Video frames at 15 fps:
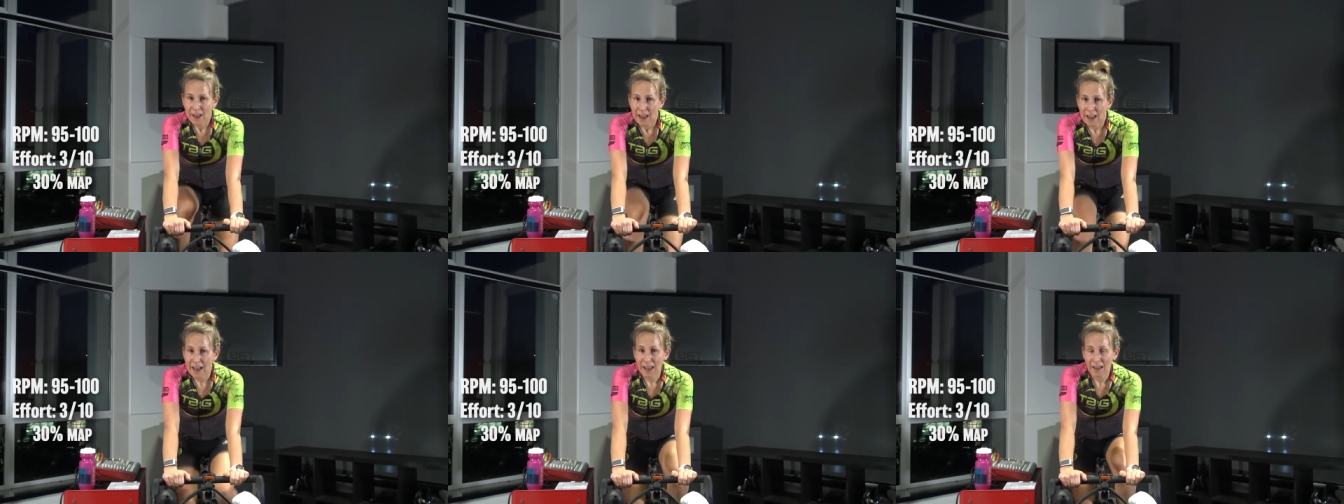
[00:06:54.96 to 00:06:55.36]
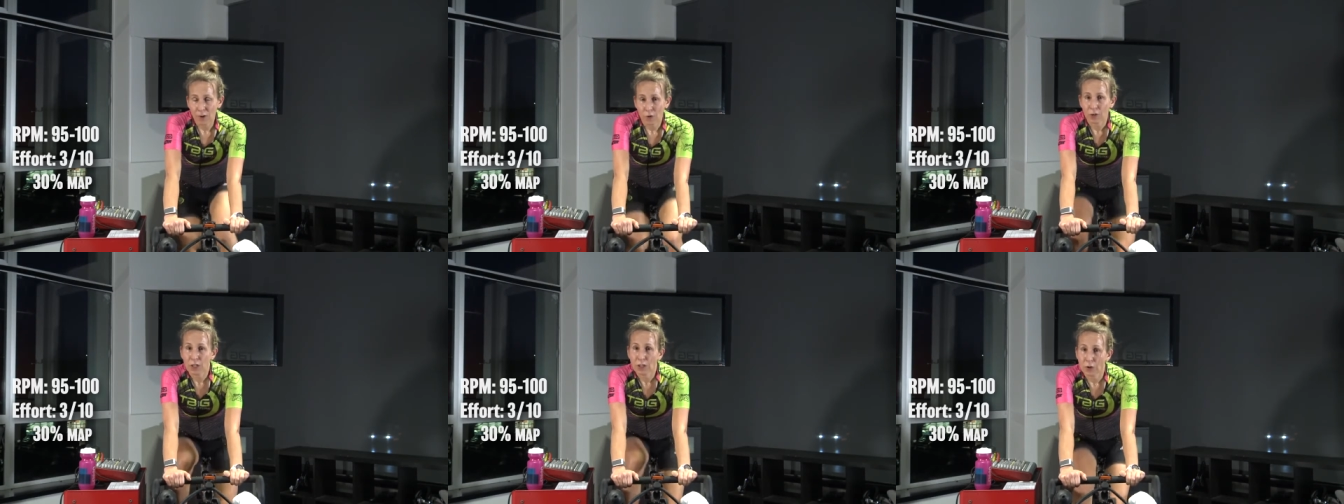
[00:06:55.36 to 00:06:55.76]

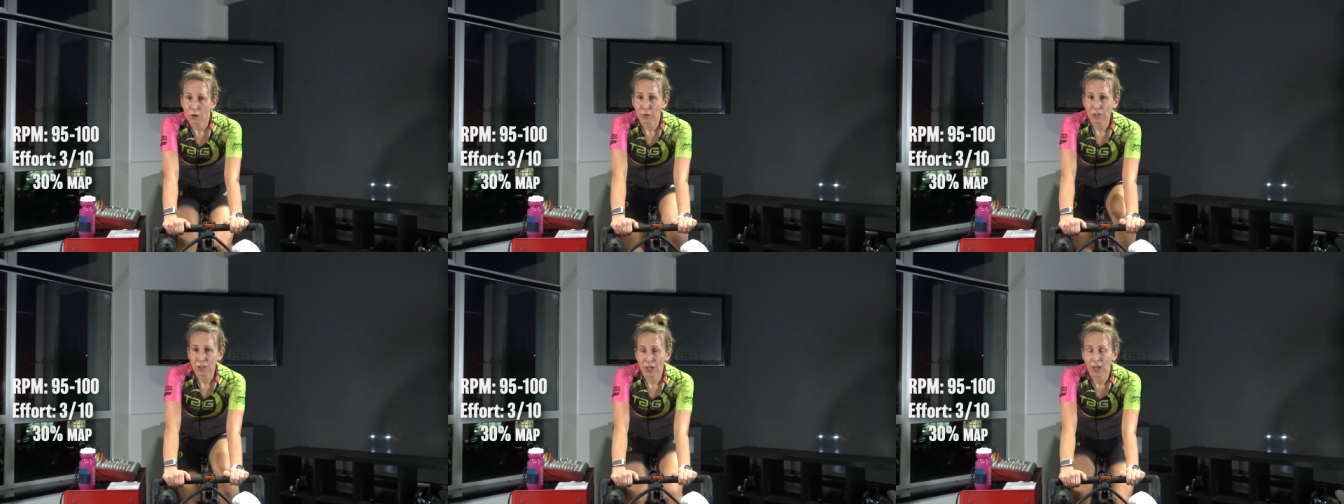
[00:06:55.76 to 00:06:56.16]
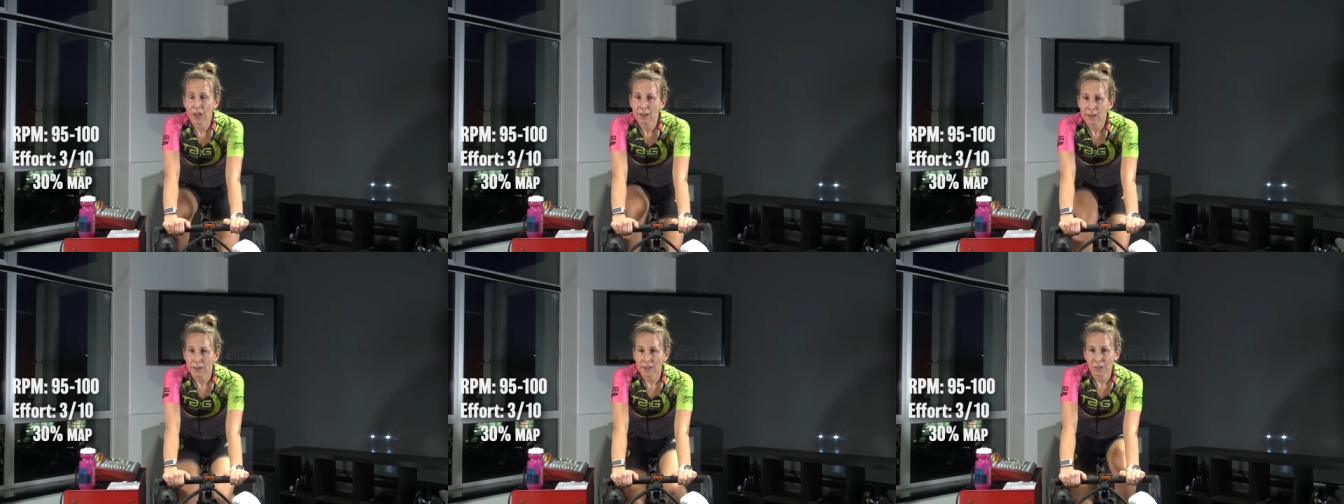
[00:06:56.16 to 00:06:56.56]
at or close
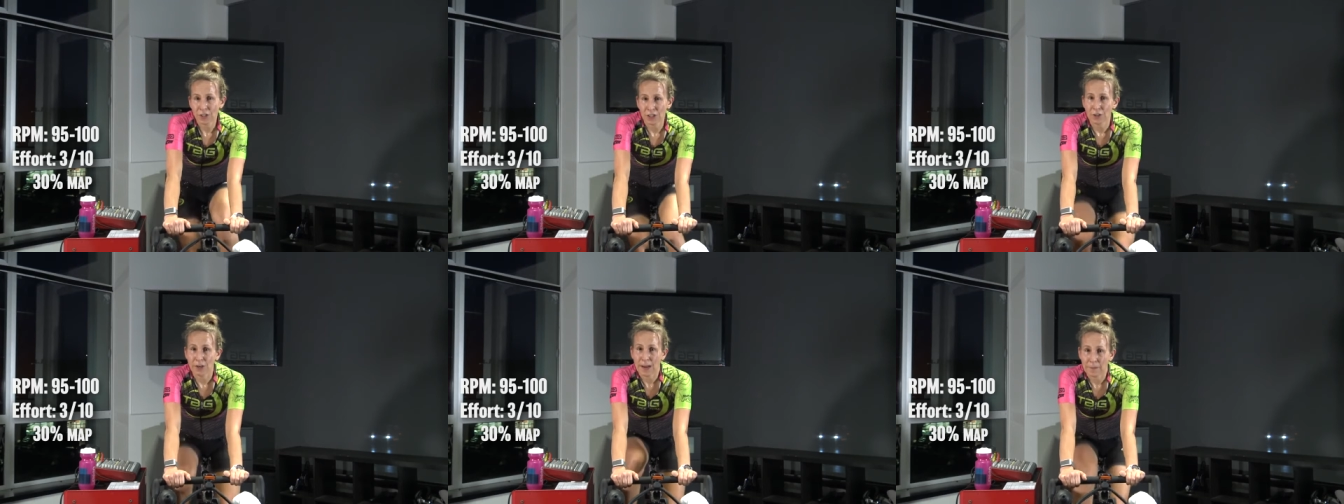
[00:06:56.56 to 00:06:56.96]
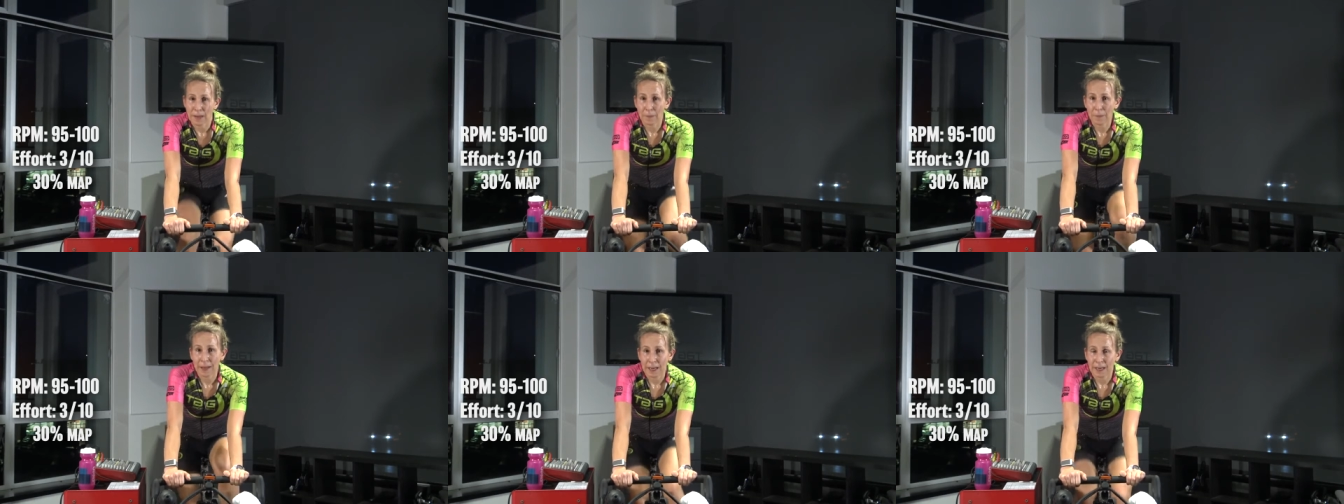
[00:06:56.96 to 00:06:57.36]
to your
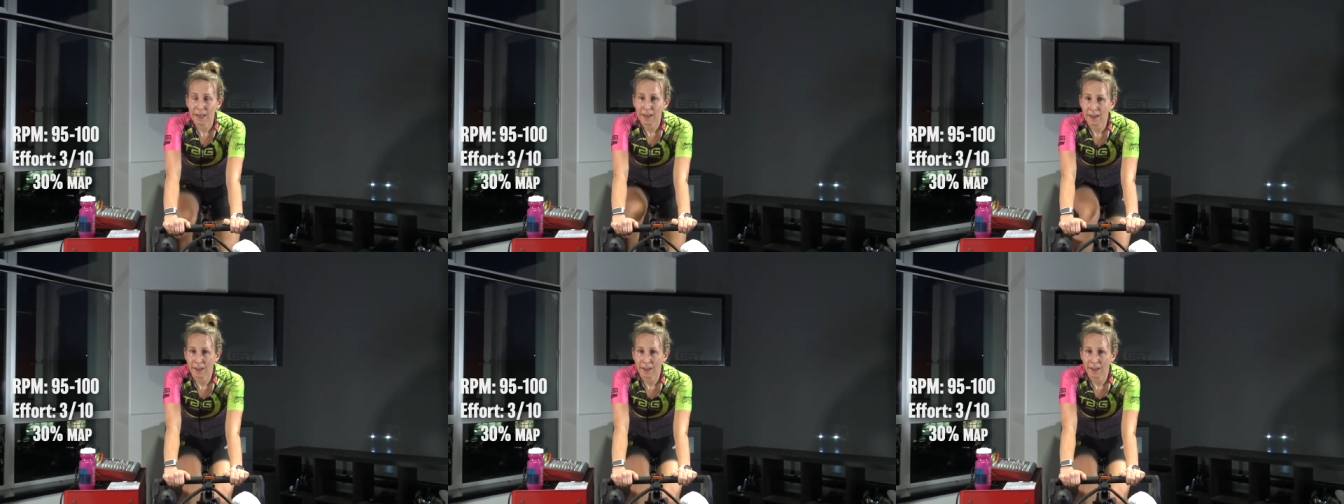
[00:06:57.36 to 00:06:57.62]
MAP,